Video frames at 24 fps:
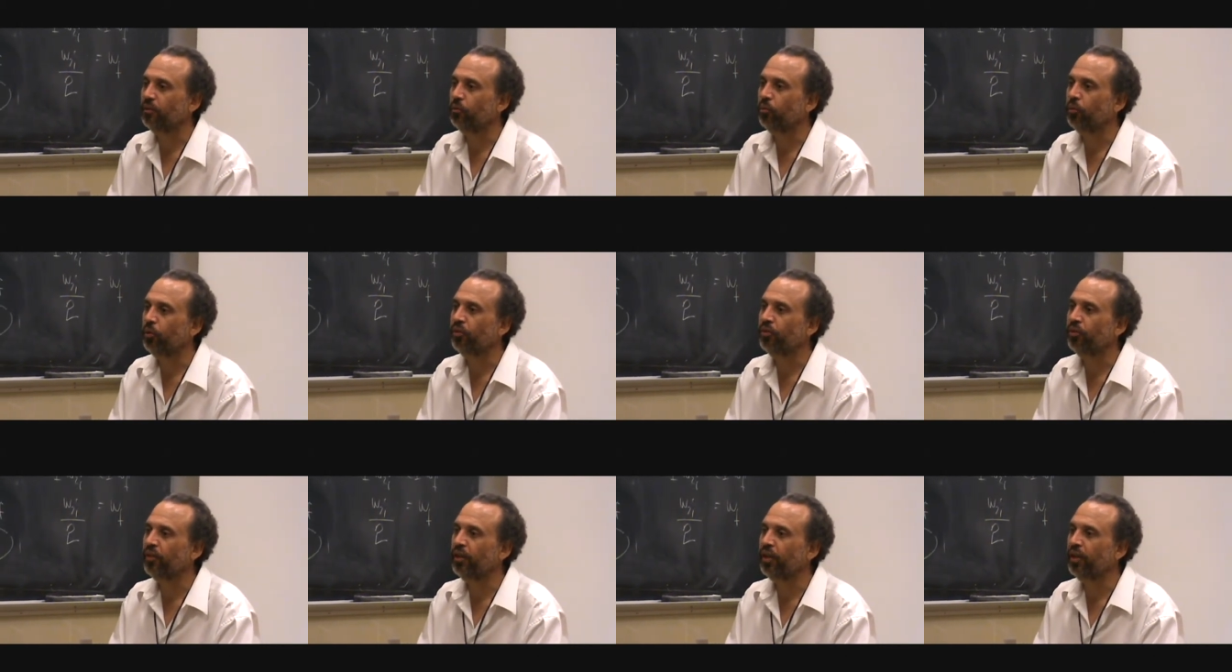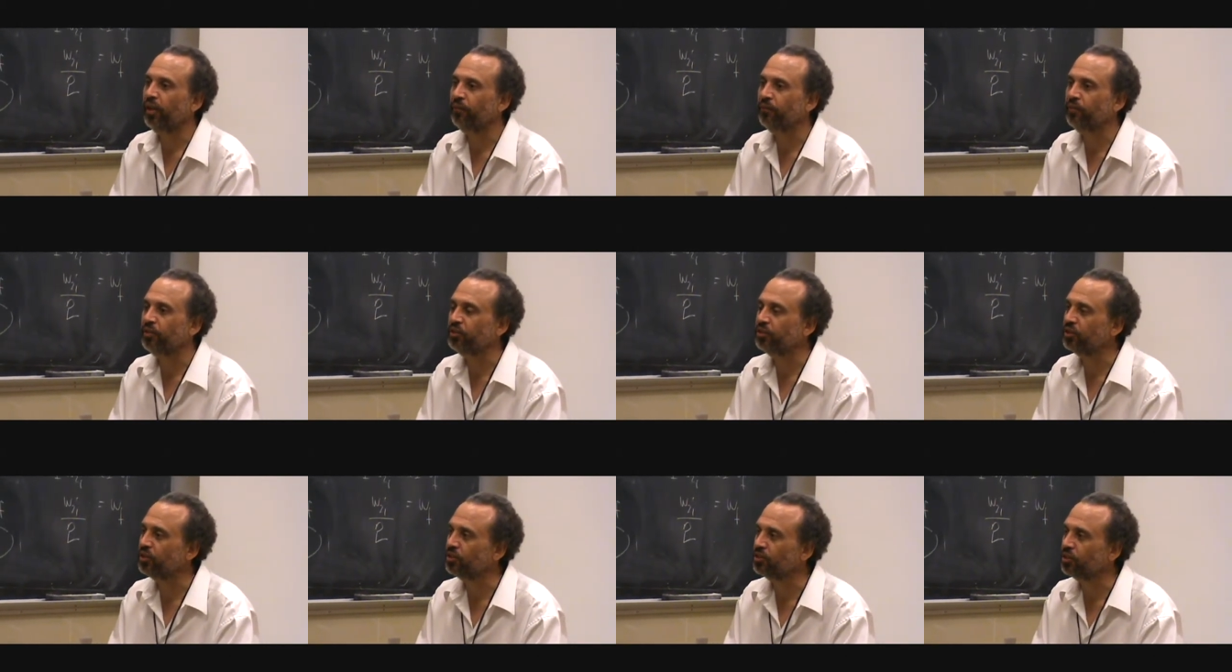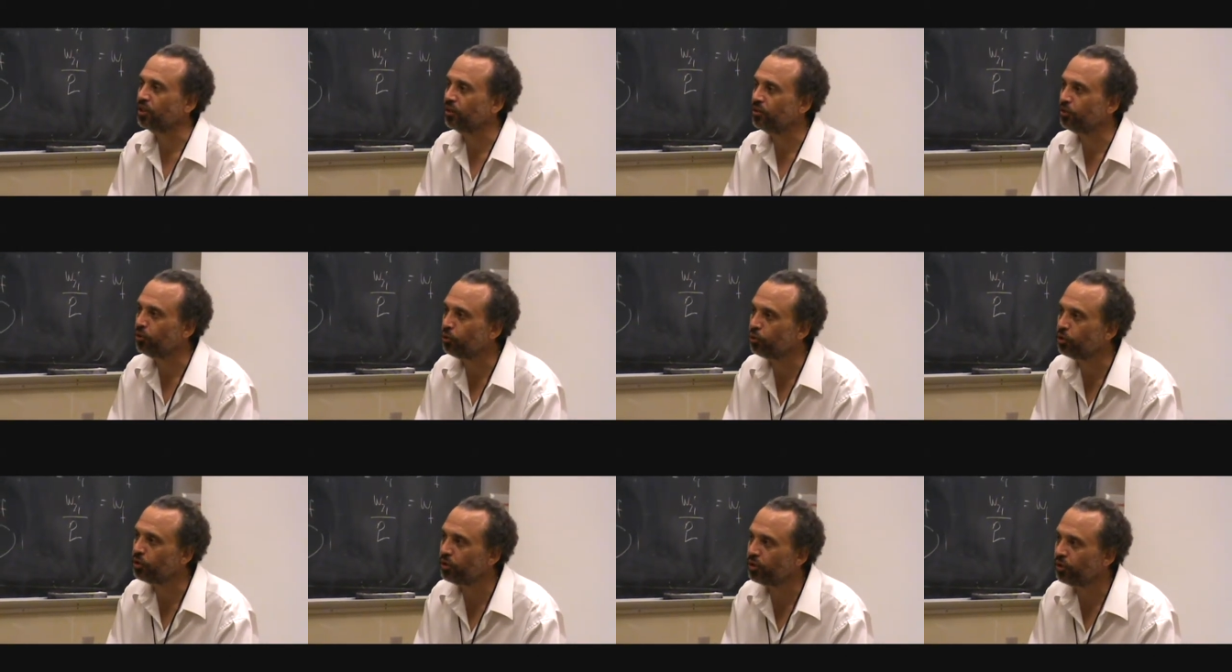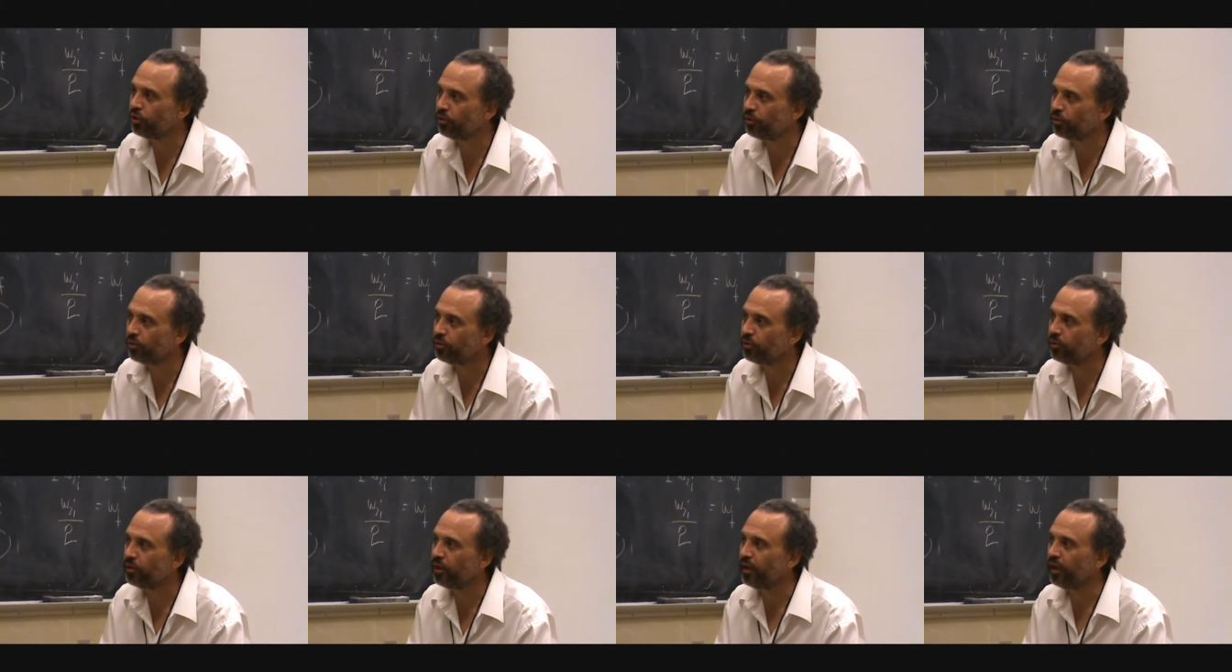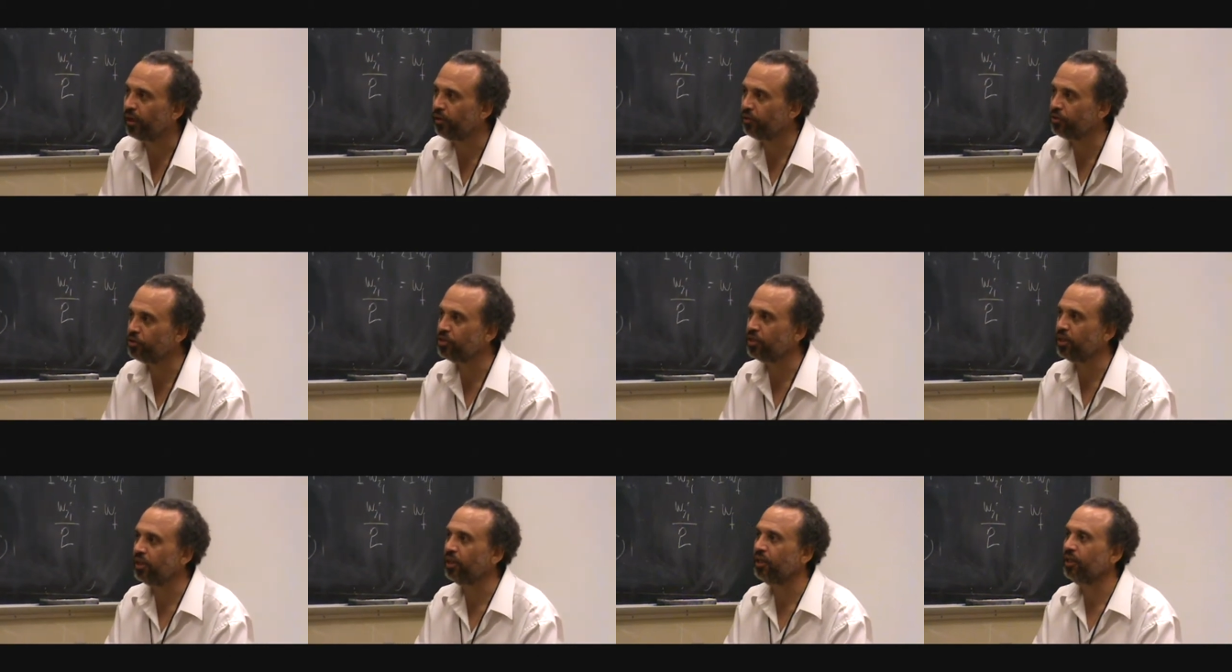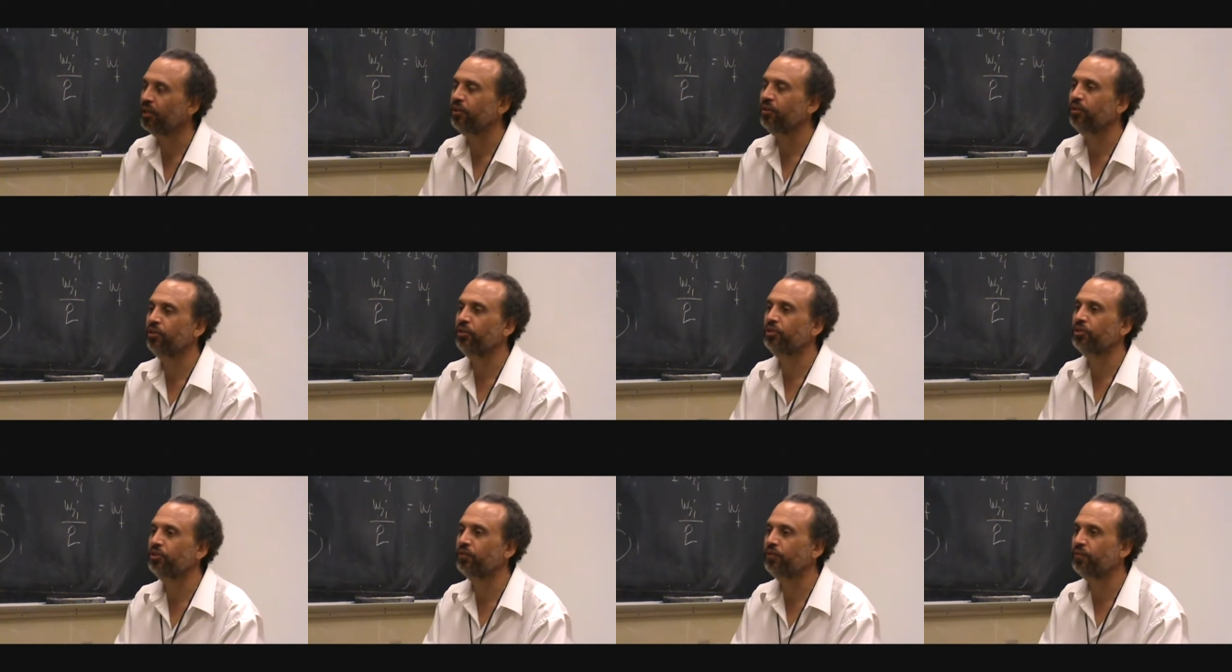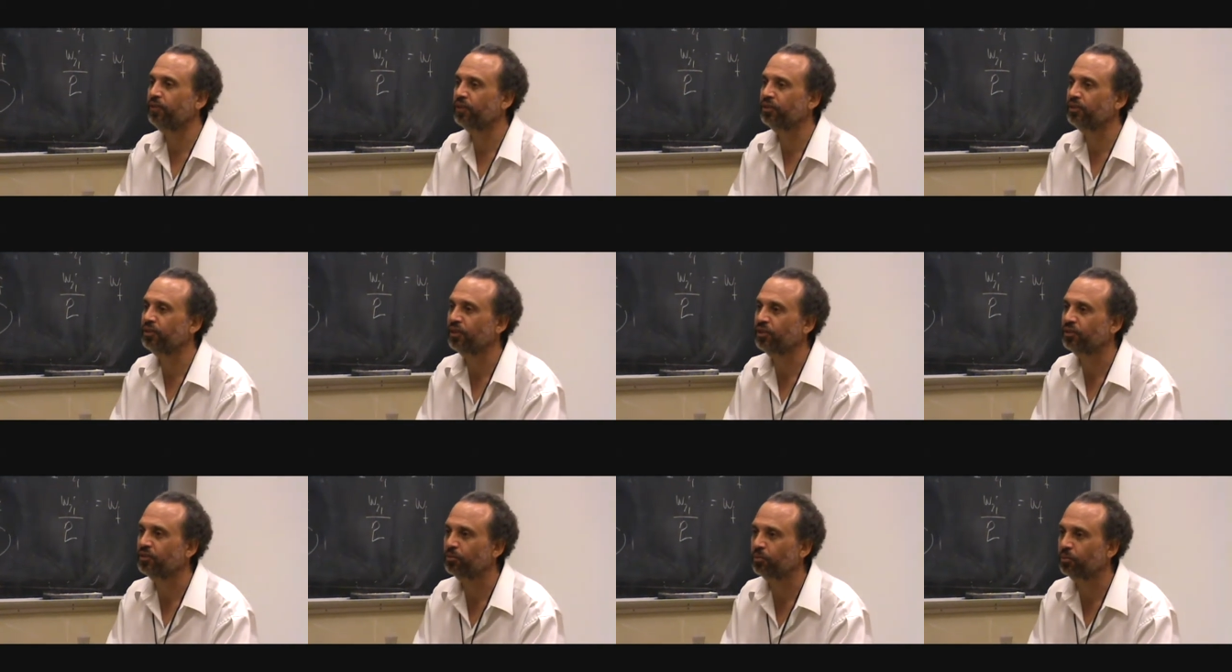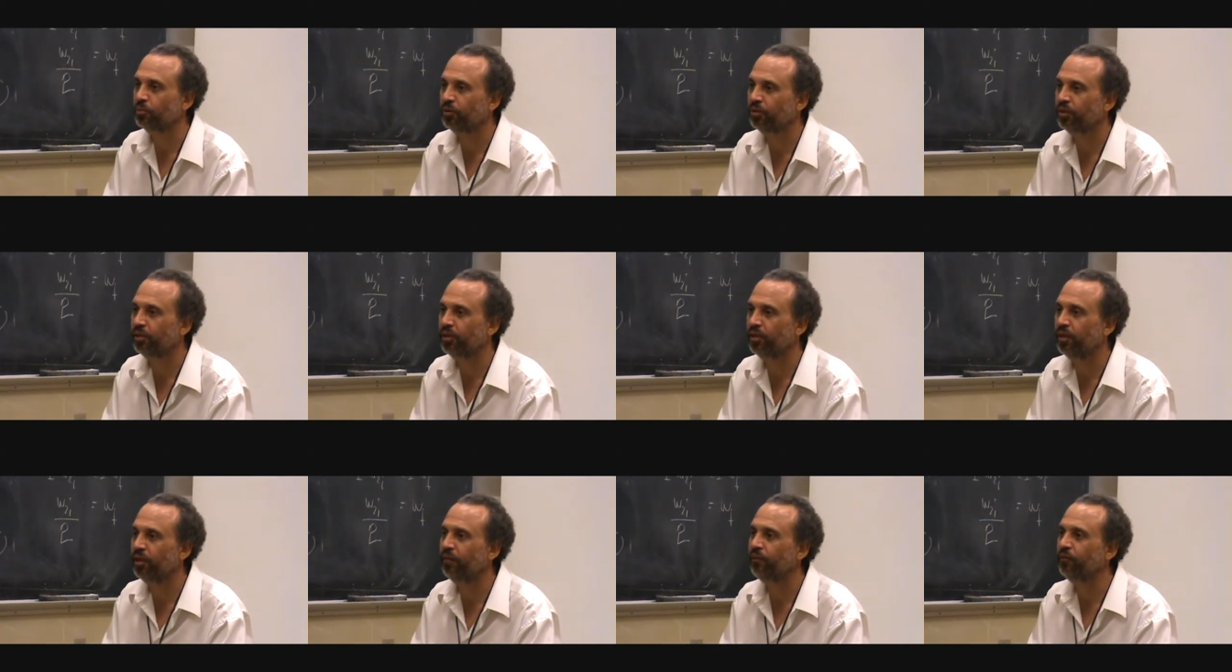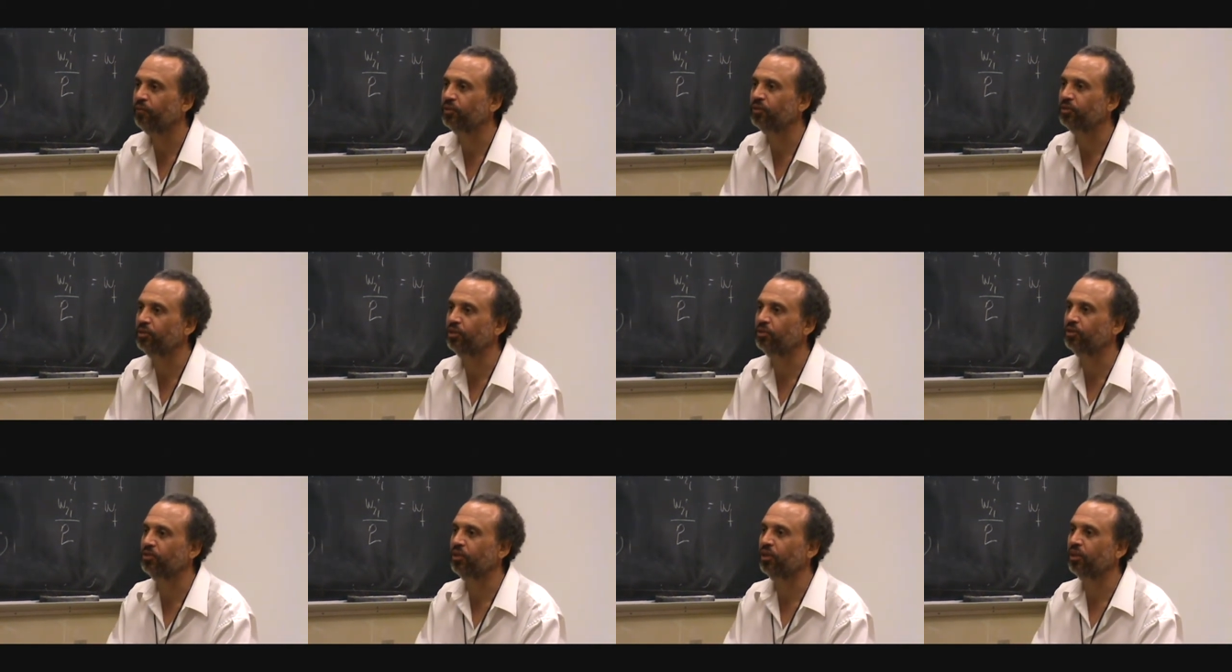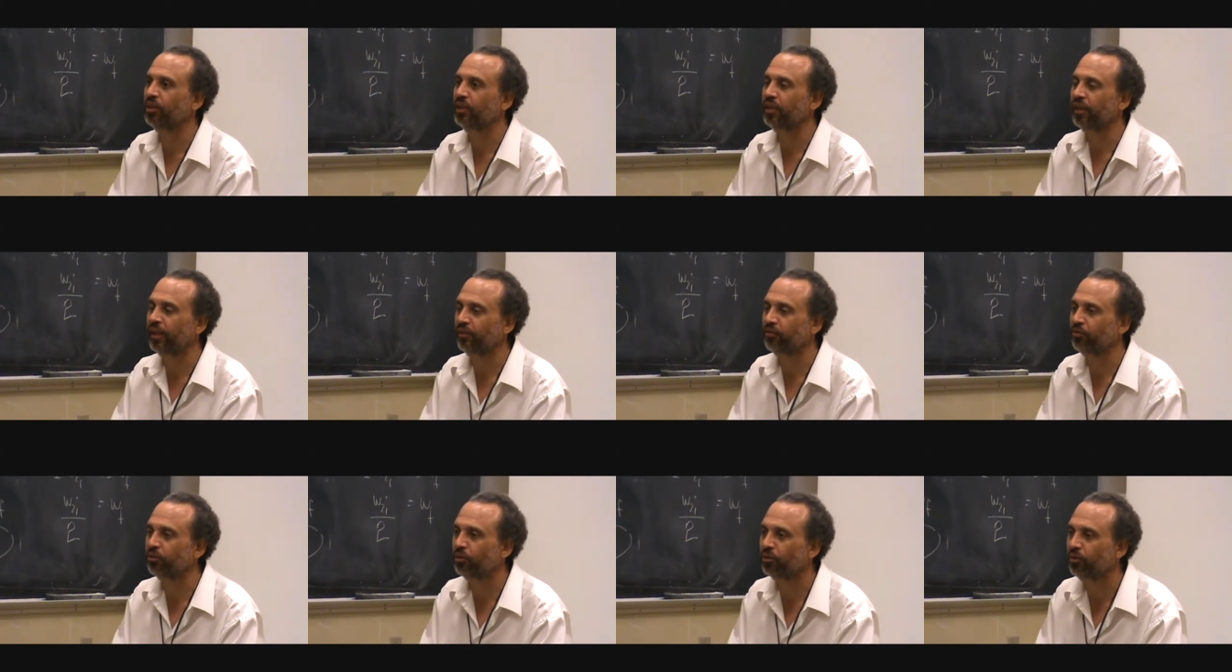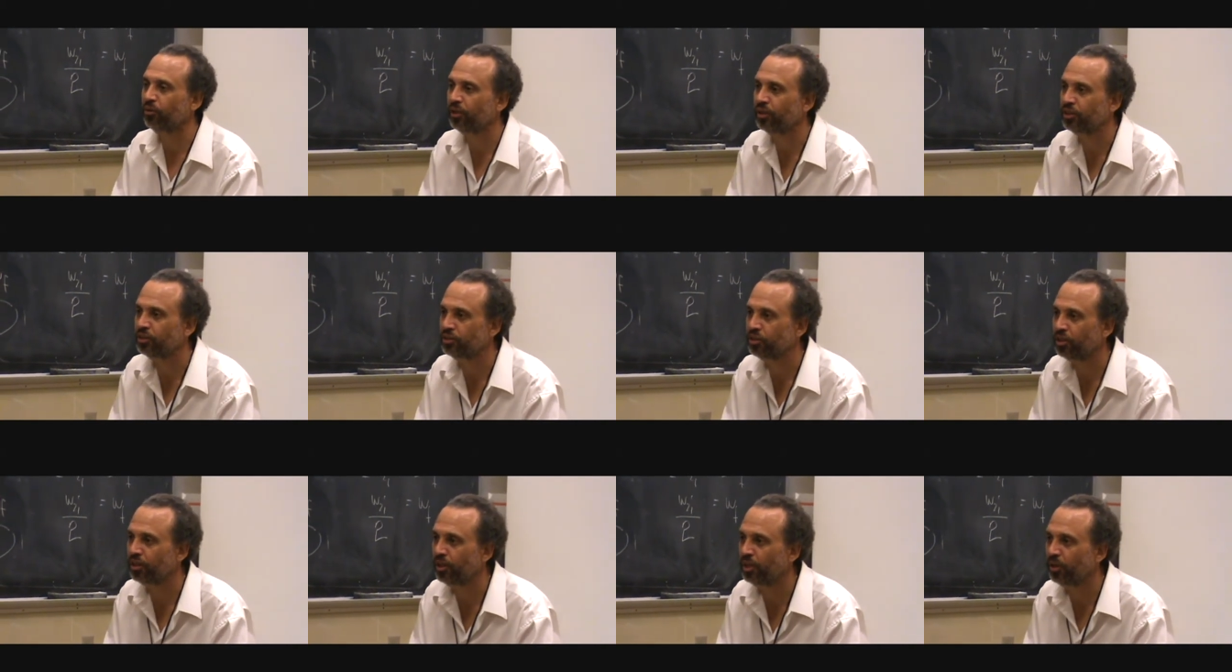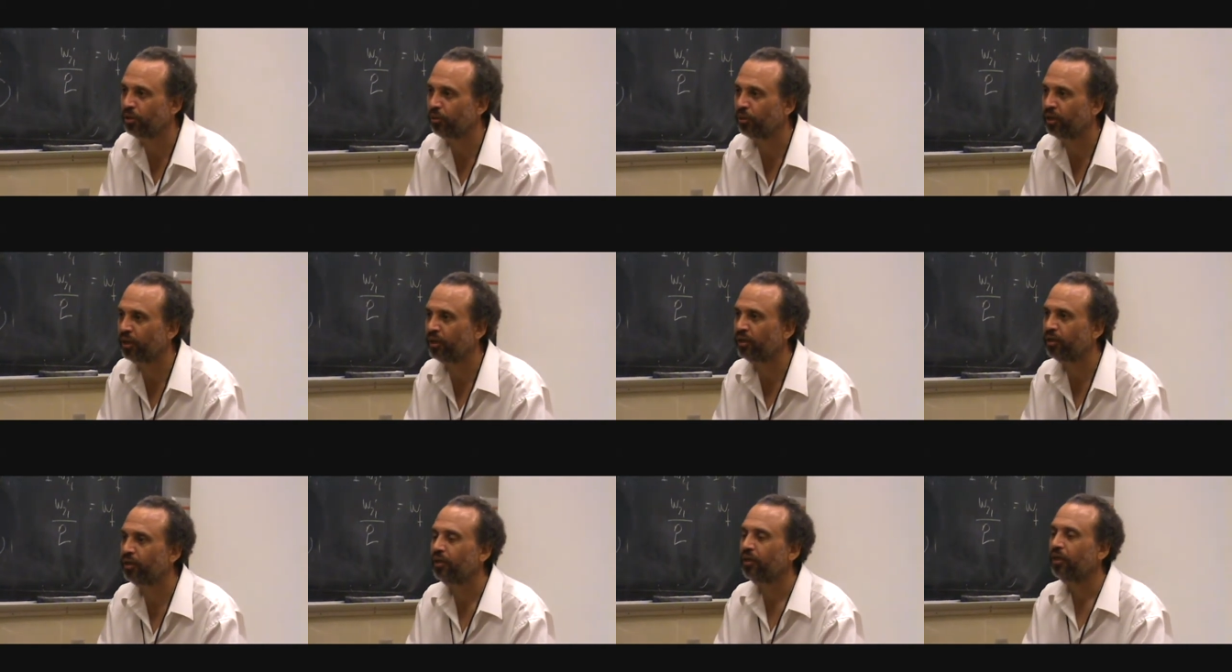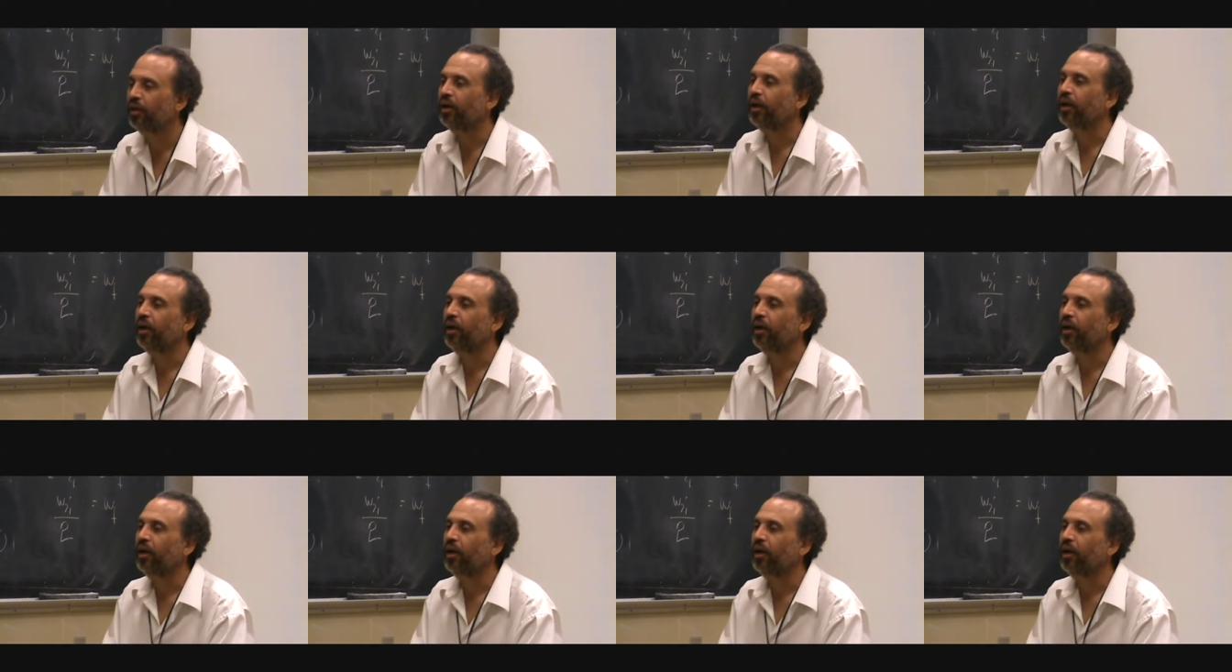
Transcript: with an emphasis on nuclear energy, there's physics with an emphasis on electrical engineering,